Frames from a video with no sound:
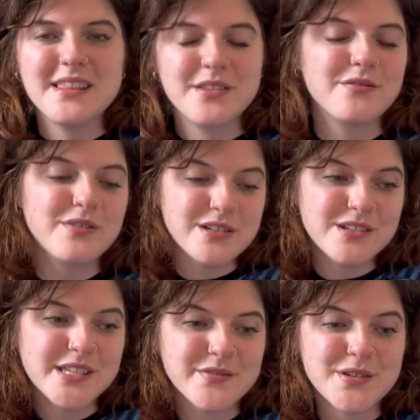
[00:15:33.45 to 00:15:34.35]
The
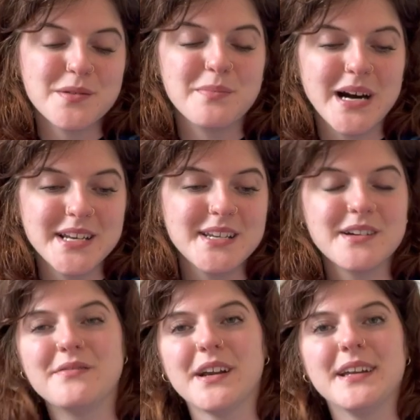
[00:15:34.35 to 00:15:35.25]
rows for the body
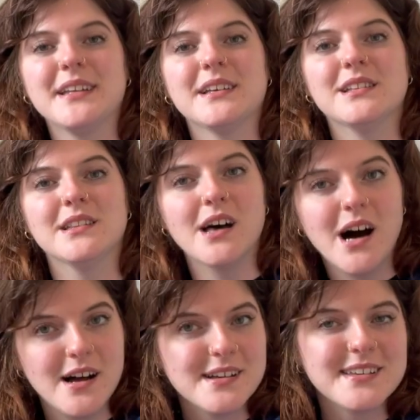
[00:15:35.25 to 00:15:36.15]
are very
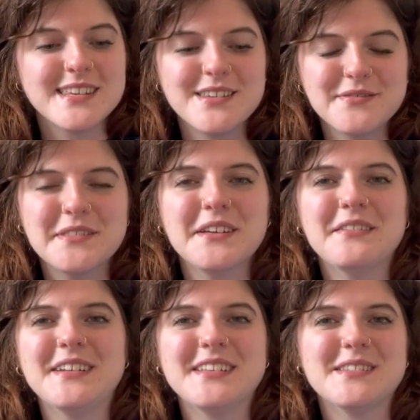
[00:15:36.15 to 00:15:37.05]
long, even
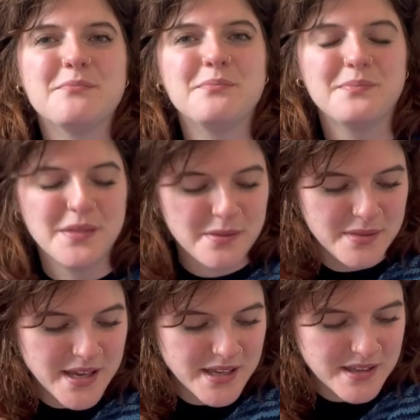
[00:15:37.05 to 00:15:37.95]
though it is a
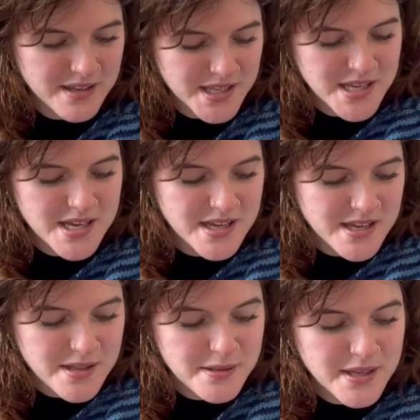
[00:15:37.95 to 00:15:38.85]
thick
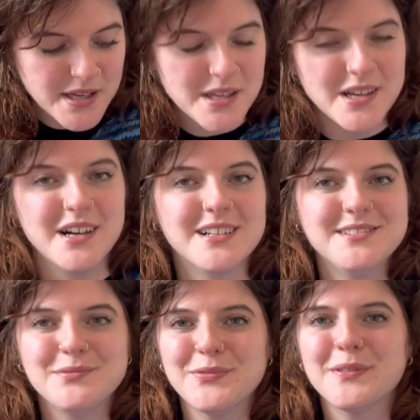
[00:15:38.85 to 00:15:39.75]

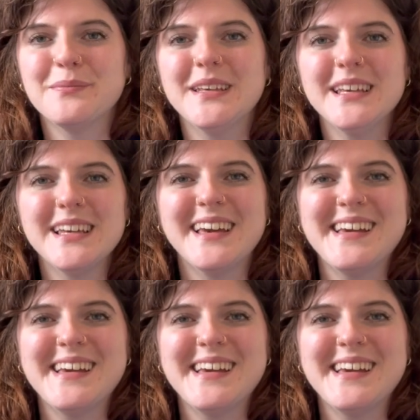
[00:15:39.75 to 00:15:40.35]
yarn for me.